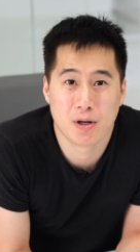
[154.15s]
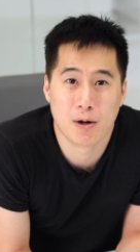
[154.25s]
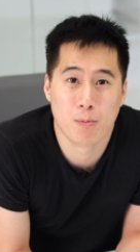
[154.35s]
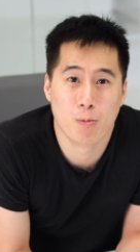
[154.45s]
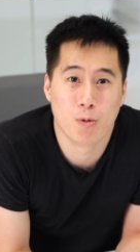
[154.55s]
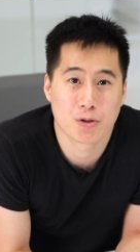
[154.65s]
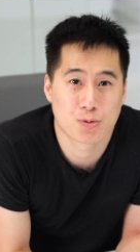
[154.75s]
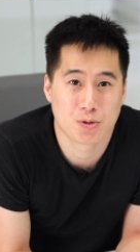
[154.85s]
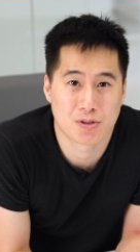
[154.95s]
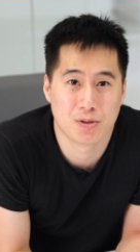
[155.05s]
what
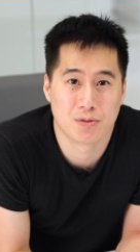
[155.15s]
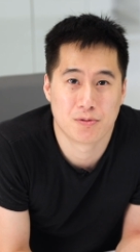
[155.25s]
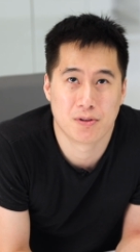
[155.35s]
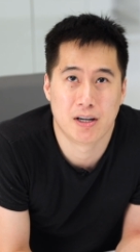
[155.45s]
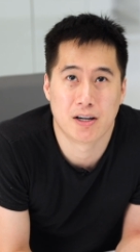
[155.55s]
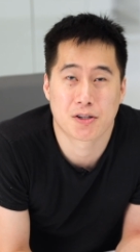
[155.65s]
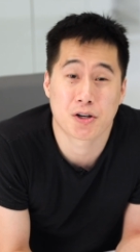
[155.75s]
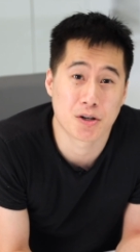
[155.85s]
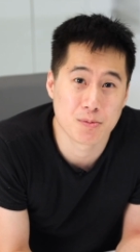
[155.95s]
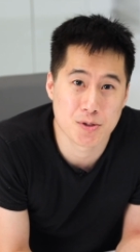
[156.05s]
sorts of
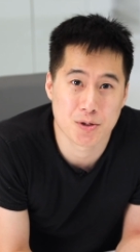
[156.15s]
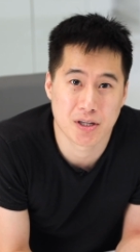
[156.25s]
terms you